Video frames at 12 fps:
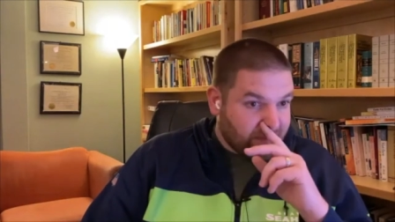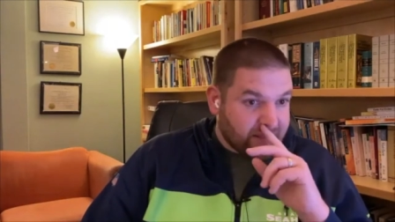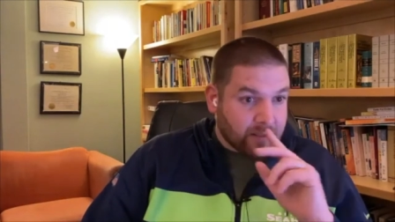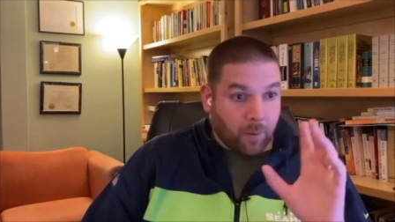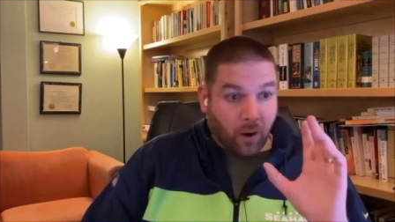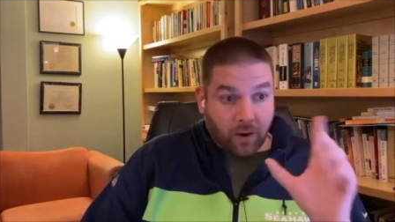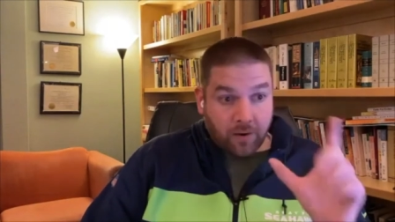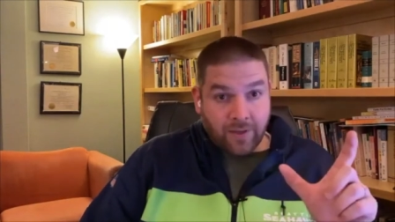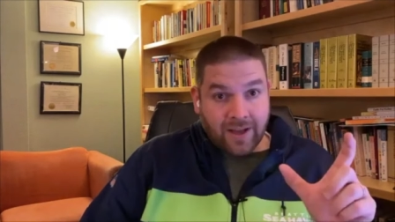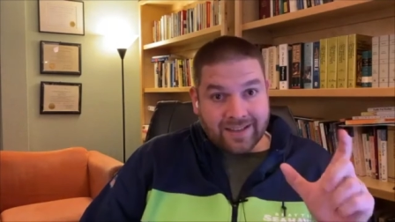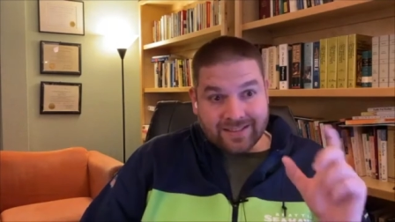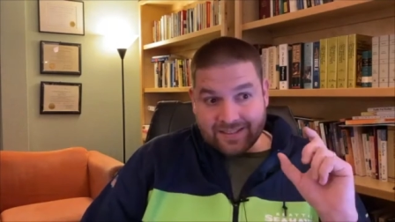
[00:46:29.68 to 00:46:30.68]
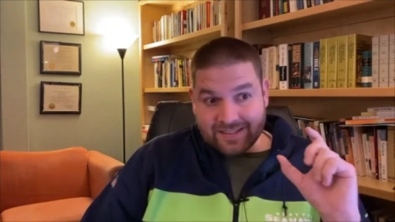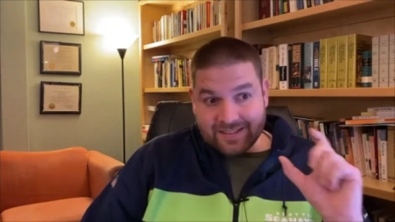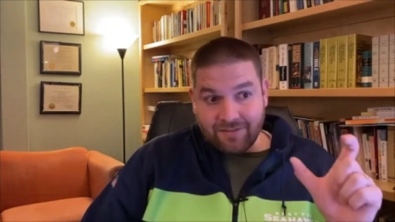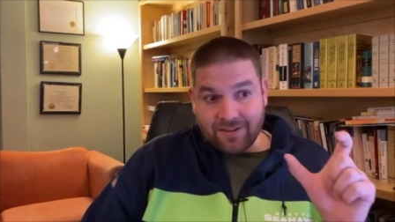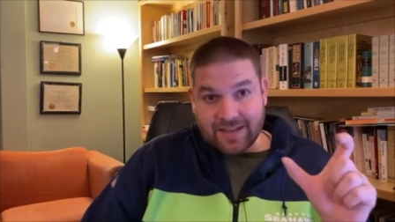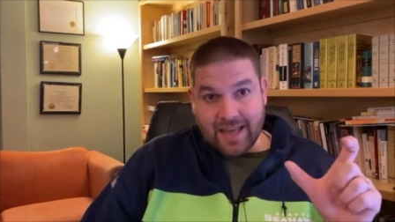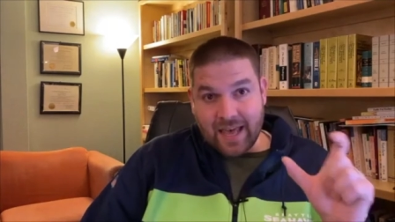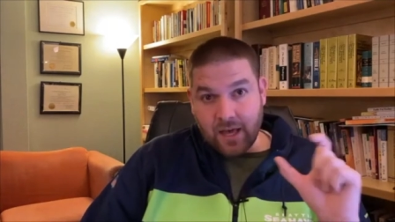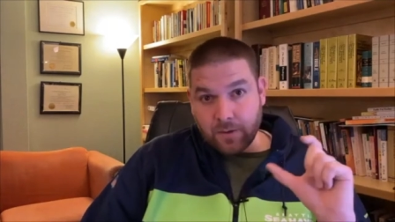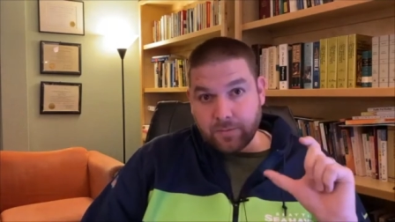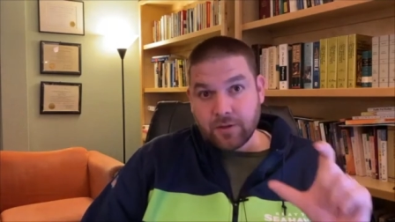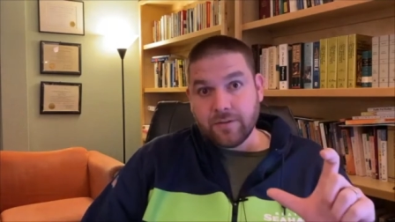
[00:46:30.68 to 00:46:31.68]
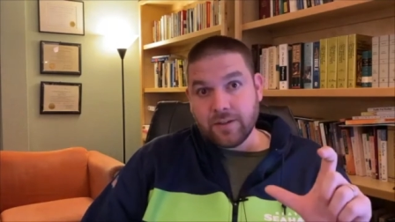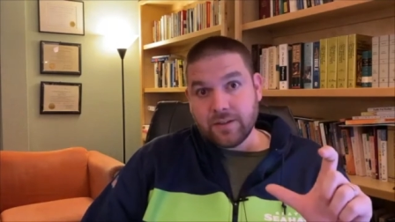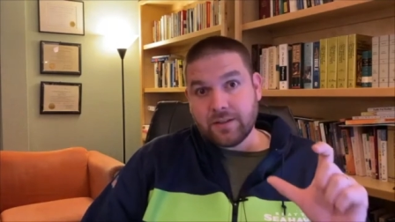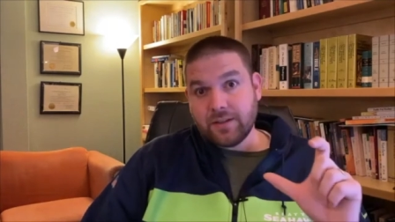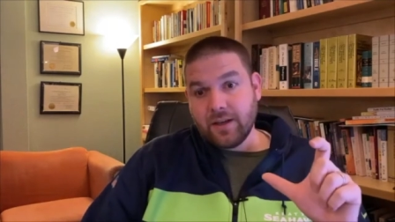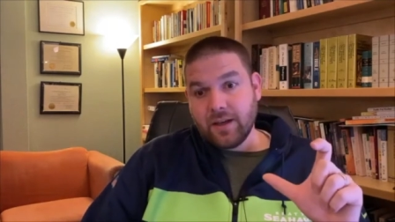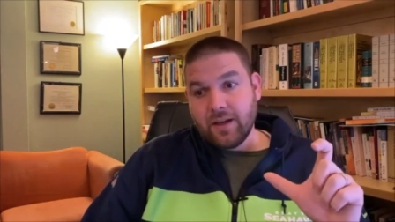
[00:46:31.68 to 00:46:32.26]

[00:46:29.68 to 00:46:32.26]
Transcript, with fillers: is a part of that. It's a seven day observance